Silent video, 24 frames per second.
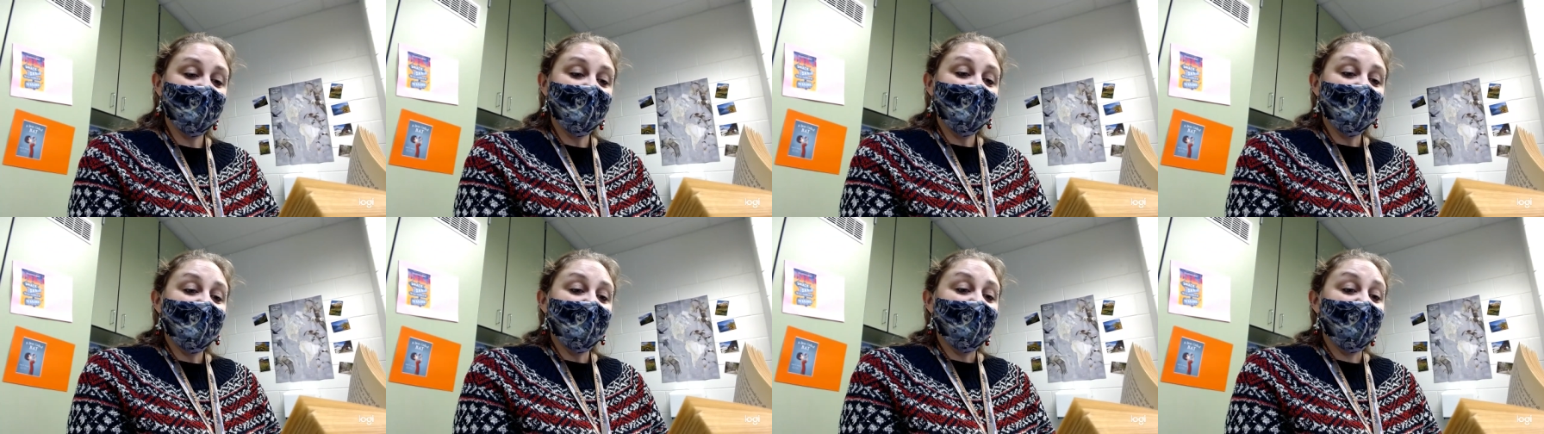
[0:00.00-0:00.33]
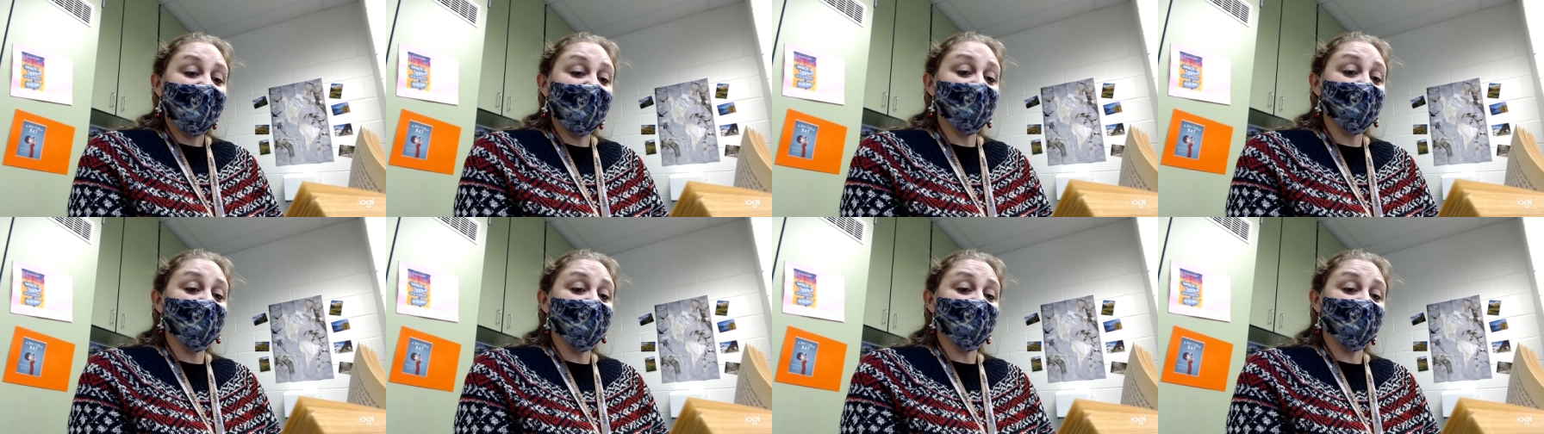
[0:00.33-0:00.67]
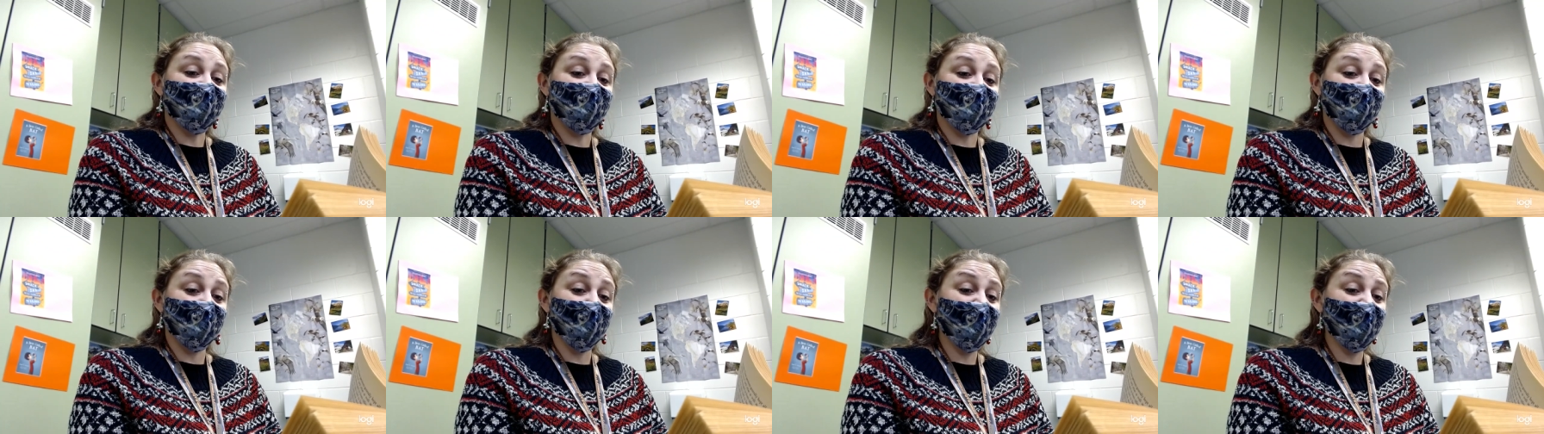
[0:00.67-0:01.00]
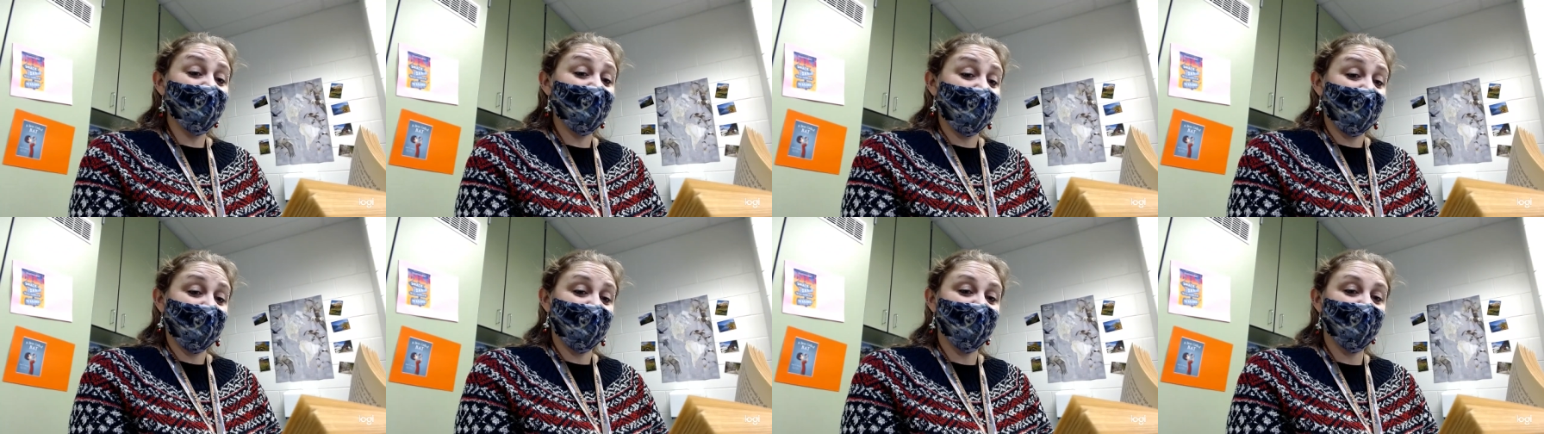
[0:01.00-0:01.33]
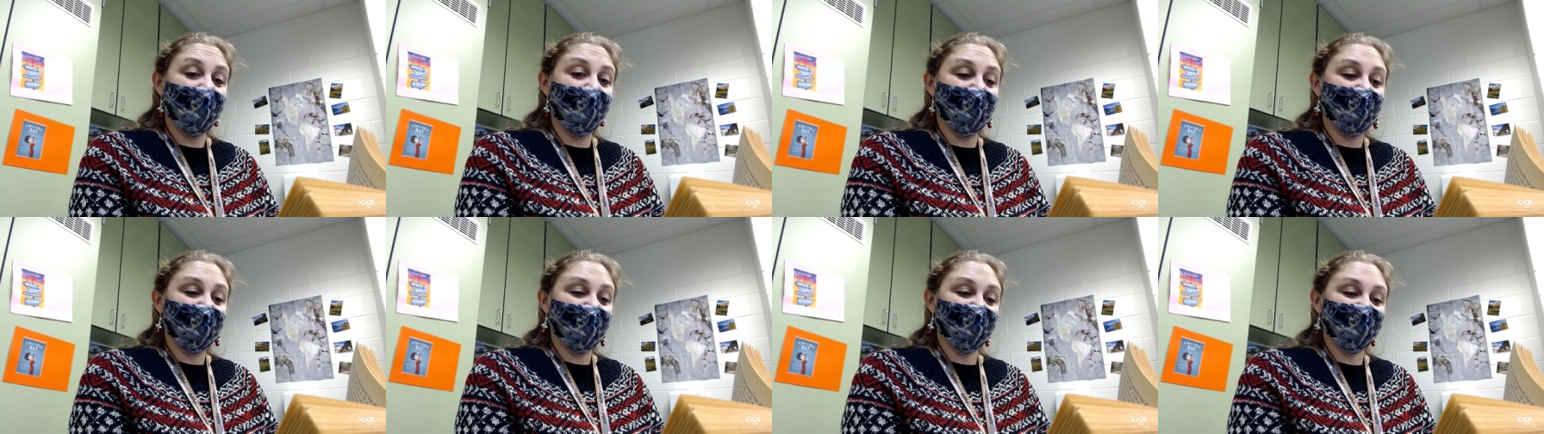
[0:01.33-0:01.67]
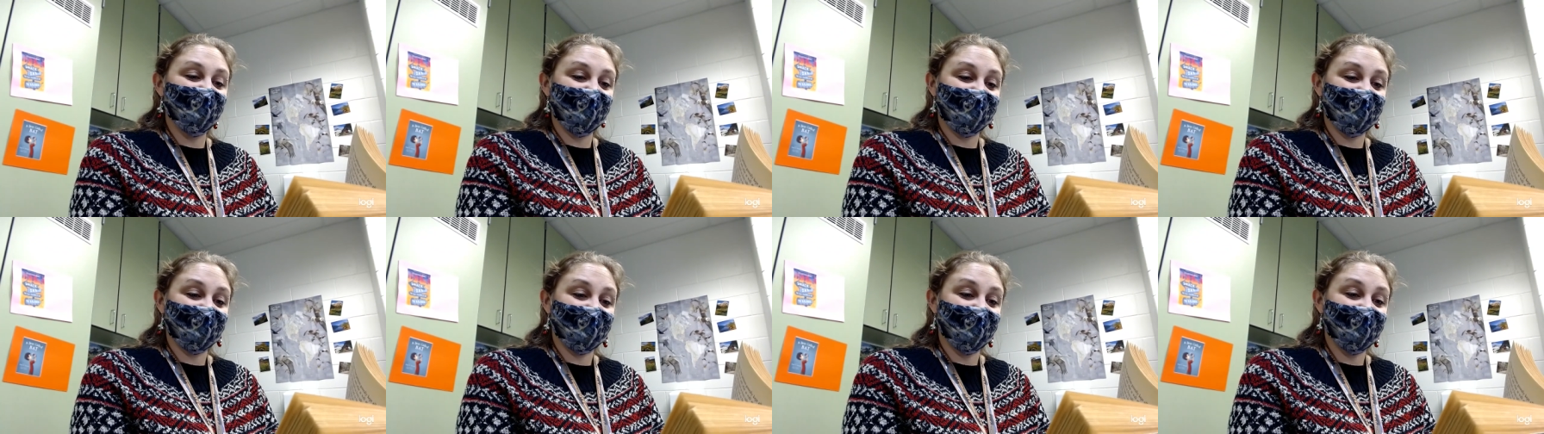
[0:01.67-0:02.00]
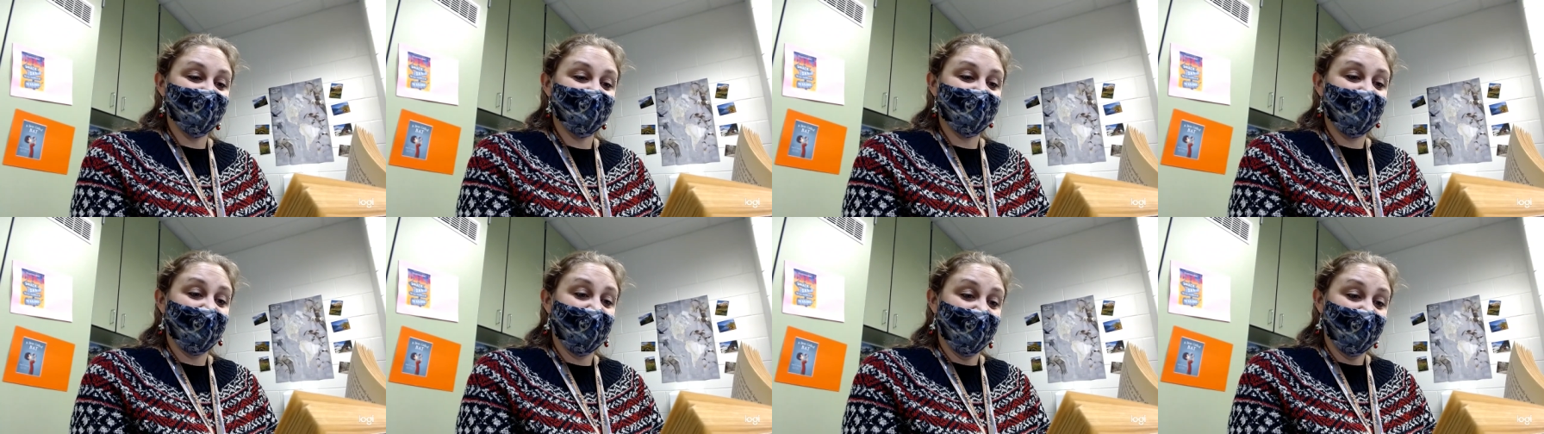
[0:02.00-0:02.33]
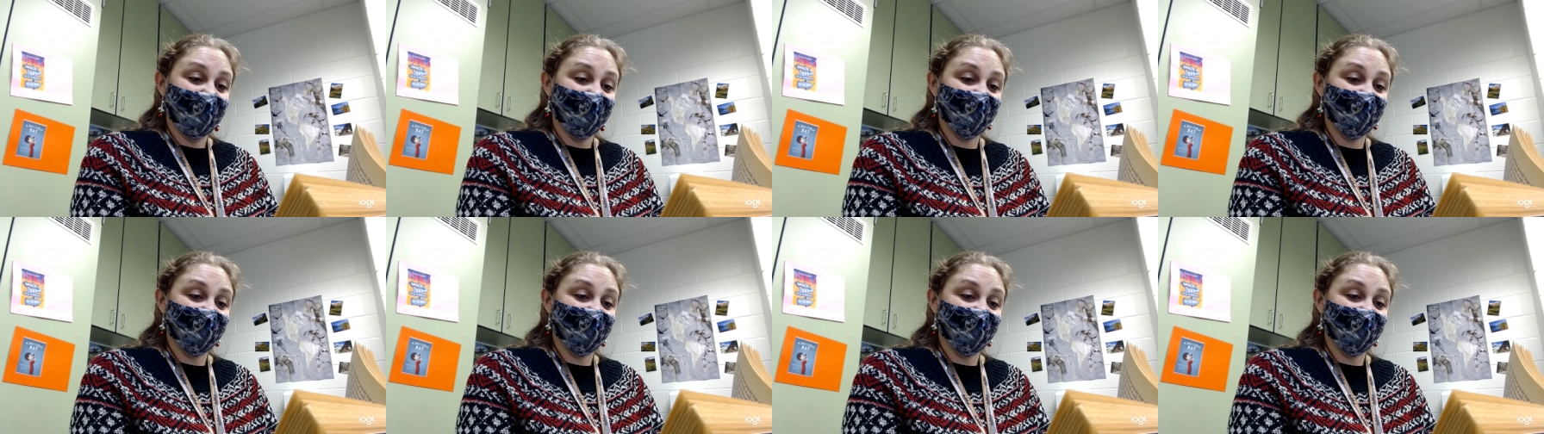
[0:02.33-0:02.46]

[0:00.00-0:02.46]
It was Julie who opened Justin's cage